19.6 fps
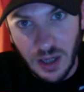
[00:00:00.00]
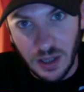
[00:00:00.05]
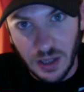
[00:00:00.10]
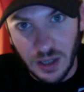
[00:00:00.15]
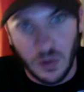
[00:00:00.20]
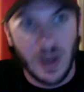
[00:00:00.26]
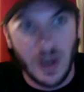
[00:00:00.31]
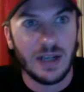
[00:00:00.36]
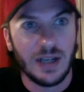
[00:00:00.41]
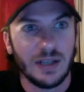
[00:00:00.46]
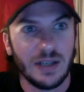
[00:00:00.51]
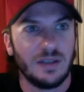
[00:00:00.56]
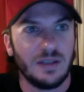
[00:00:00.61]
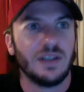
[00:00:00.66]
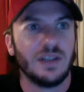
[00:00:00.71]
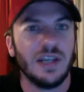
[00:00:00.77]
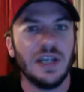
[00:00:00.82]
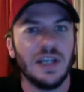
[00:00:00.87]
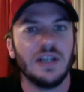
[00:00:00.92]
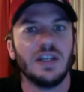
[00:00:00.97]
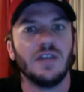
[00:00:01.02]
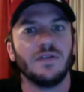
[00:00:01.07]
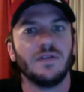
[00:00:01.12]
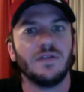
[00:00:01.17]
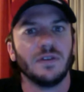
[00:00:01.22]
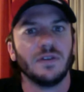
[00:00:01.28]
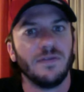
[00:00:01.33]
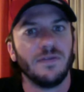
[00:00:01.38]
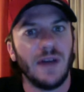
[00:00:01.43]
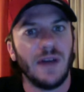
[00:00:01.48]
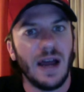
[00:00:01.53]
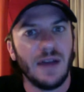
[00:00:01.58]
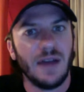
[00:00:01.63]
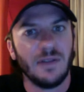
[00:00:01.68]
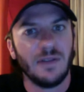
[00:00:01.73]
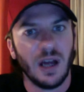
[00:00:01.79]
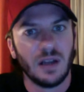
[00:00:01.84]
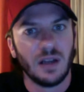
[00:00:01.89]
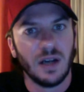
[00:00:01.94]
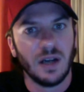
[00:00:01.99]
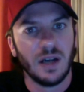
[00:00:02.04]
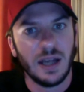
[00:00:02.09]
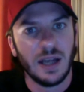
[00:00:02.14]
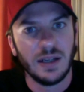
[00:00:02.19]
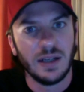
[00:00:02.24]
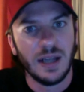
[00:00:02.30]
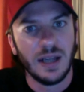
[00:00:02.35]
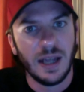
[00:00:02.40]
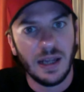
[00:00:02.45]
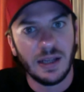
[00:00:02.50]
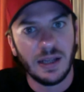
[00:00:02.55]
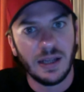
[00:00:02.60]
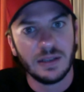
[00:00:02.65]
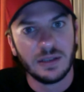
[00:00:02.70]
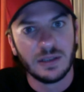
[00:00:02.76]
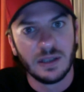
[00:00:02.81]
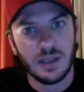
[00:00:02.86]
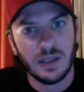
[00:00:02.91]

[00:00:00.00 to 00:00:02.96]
creating 10 different $5 head-to-heads